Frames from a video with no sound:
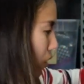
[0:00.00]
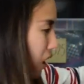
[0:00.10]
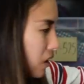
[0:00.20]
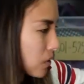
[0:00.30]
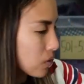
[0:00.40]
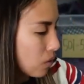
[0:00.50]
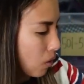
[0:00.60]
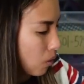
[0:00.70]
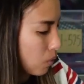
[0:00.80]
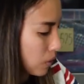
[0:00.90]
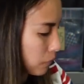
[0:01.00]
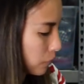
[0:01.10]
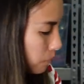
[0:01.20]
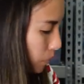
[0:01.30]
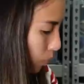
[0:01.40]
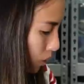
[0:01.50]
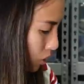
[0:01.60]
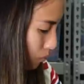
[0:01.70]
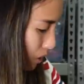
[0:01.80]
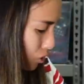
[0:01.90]
guys know, if you've been
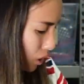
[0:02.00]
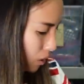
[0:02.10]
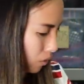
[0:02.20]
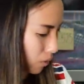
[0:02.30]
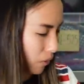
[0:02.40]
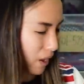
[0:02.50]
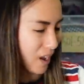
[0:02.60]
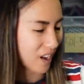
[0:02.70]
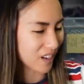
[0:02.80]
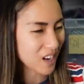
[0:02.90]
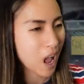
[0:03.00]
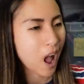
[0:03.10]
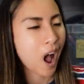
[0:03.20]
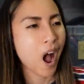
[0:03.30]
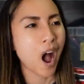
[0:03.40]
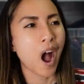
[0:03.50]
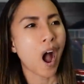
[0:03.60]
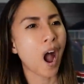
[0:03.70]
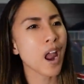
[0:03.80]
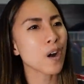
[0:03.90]
watching my channel, that
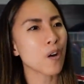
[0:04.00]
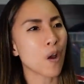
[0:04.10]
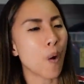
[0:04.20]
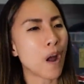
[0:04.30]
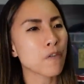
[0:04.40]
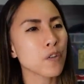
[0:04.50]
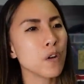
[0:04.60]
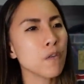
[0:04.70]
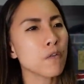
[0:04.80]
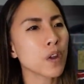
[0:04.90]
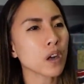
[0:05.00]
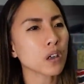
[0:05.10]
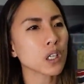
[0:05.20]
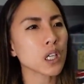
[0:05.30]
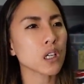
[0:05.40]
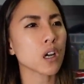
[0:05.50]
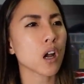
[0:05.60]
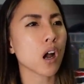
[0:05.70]
I don't know, I feel very